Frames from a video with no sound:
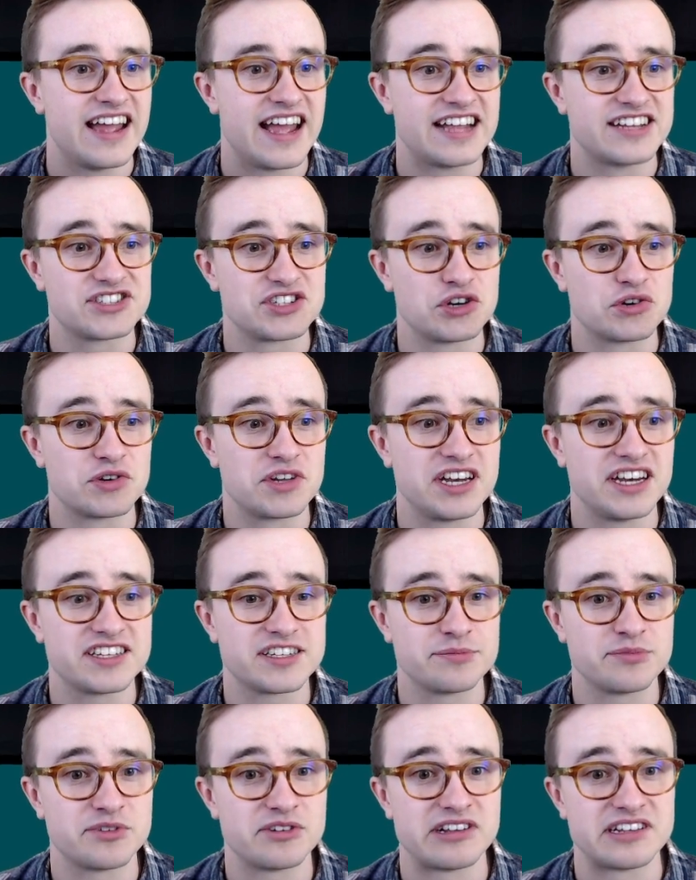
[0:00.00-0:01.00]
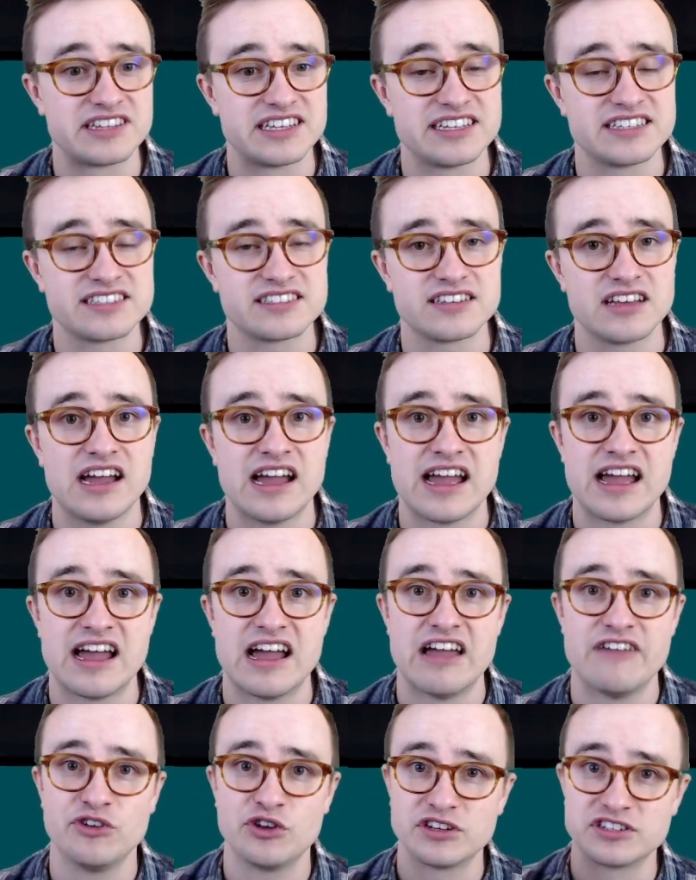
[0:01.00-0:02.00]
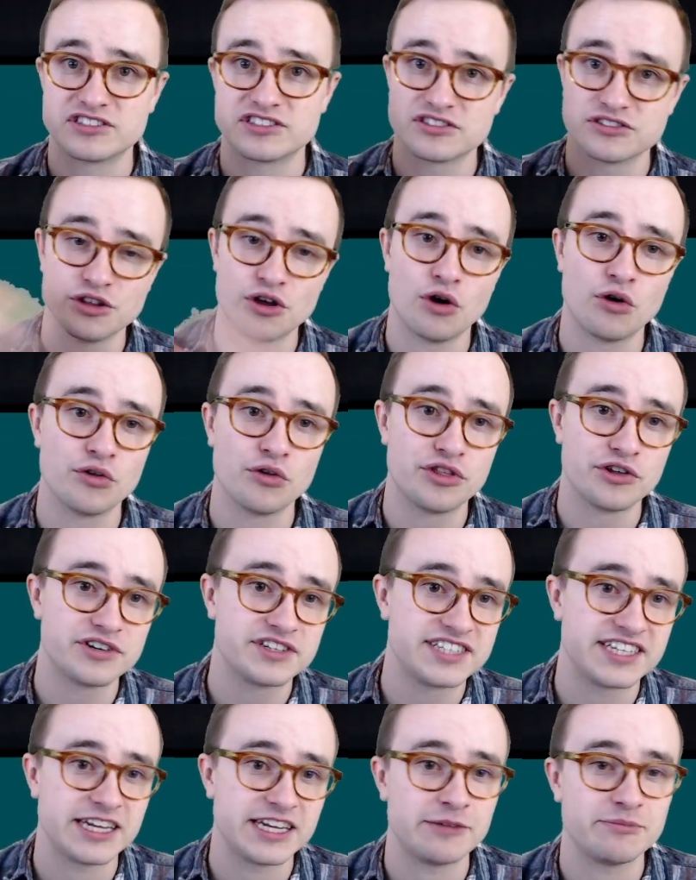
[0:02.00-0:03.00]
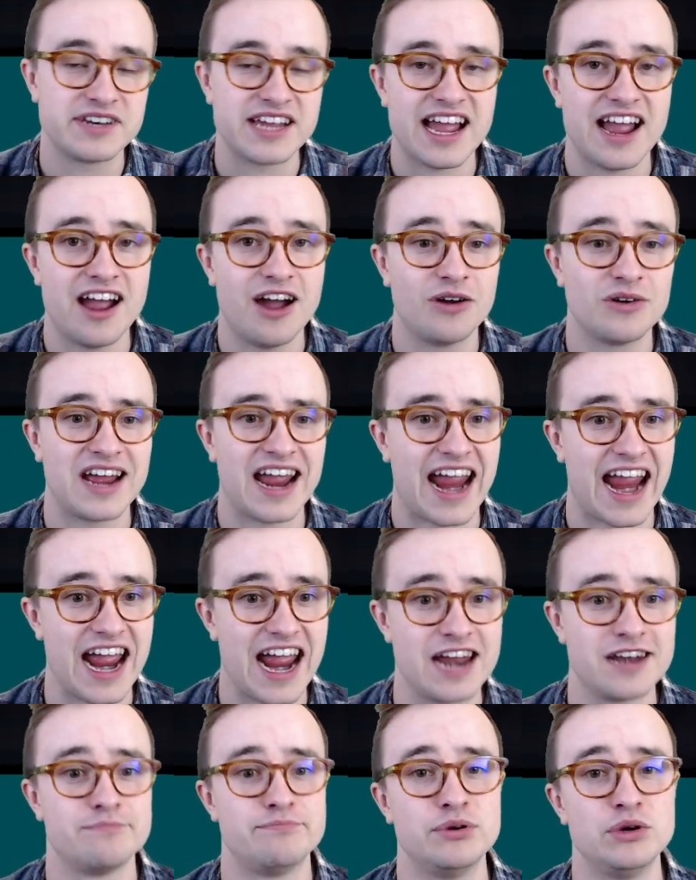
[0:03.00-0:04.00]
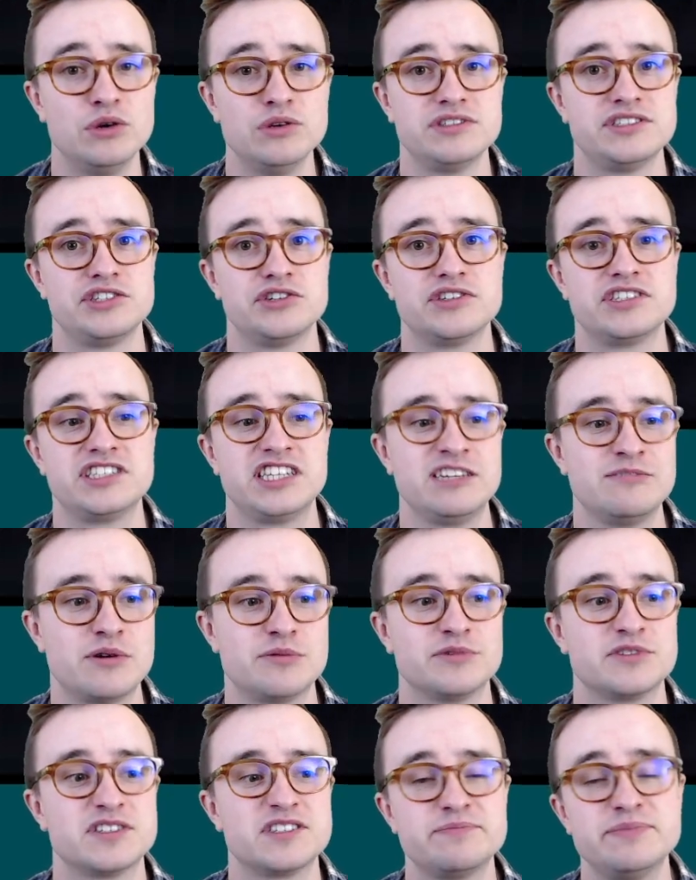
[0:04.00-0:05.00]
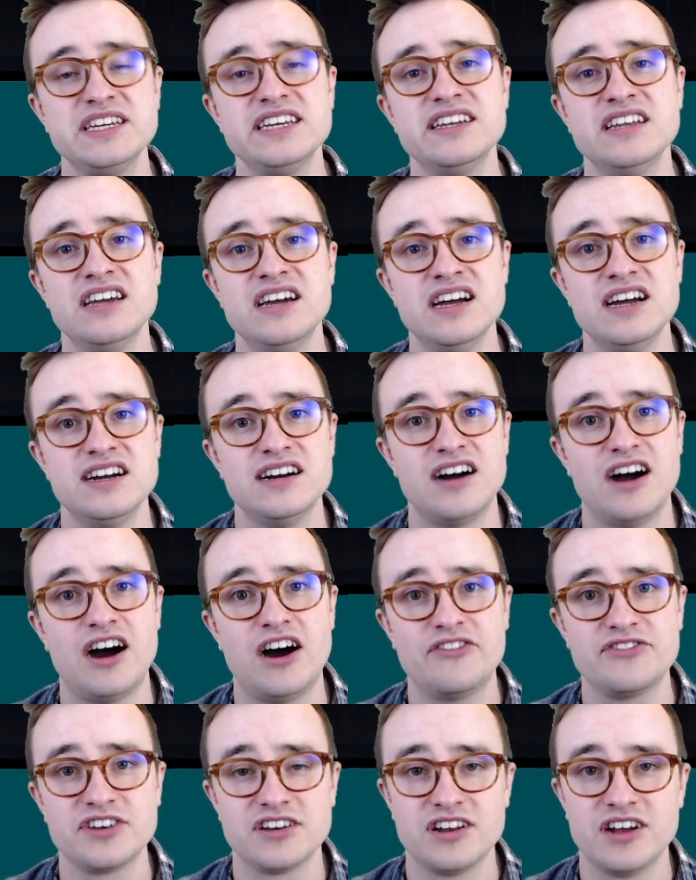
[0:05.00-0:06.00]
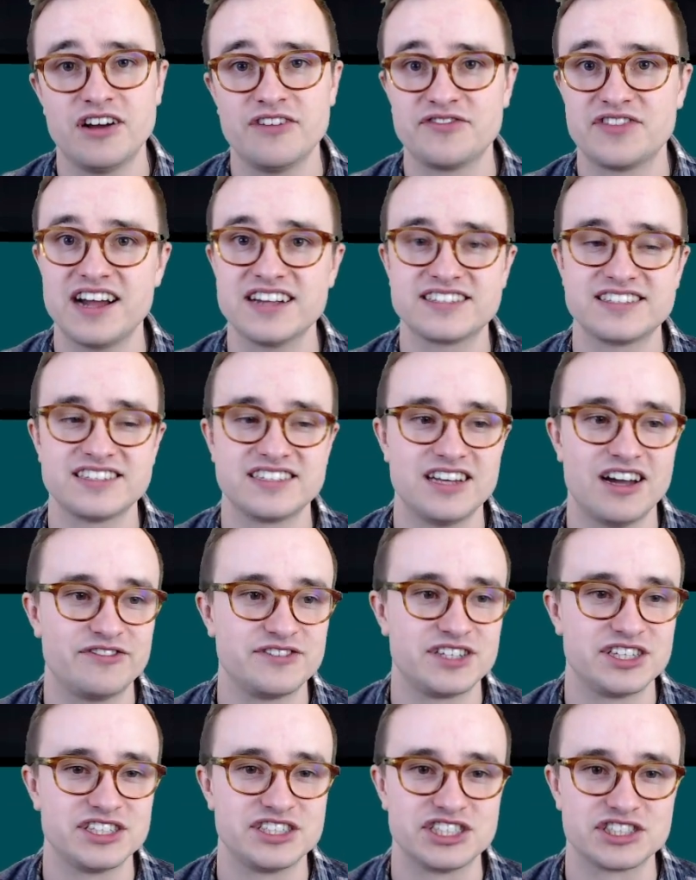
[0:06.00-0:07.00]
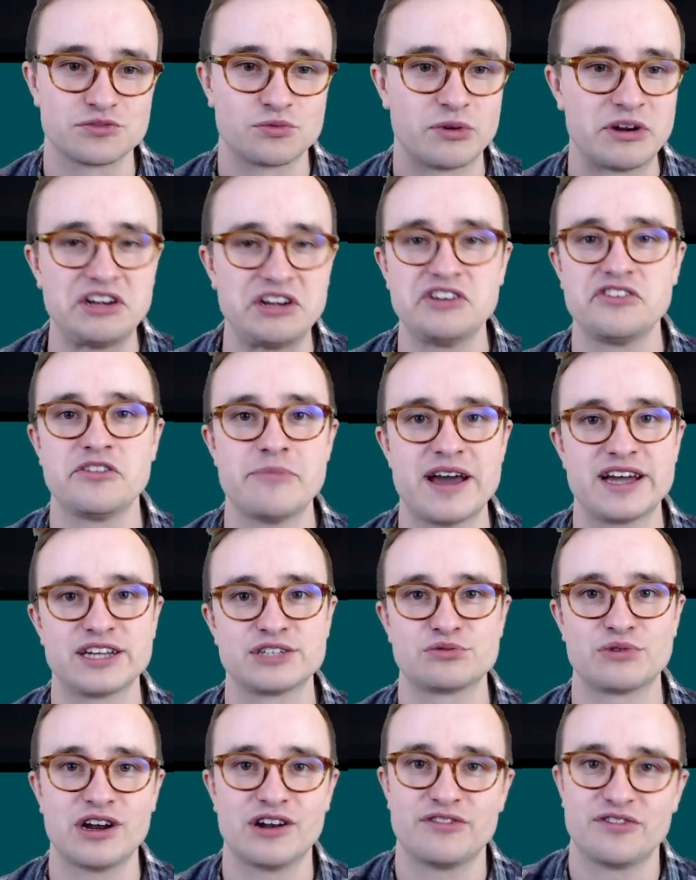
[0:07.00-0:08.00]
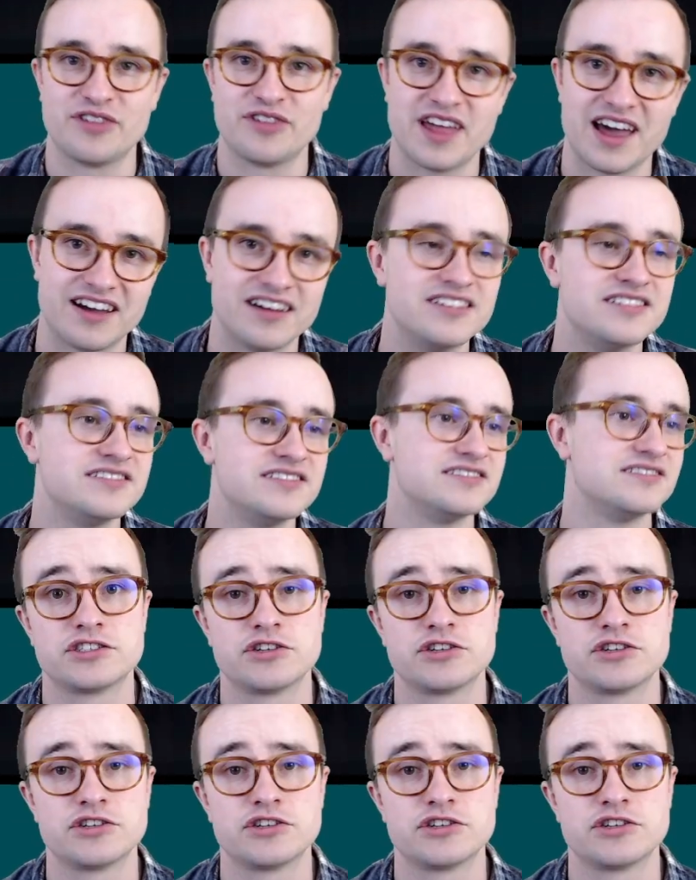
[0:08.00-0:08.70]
And so getting something like this, if you can slow their team down and boost your team up with speed, often enough, that's enough to just win you the match right off of that.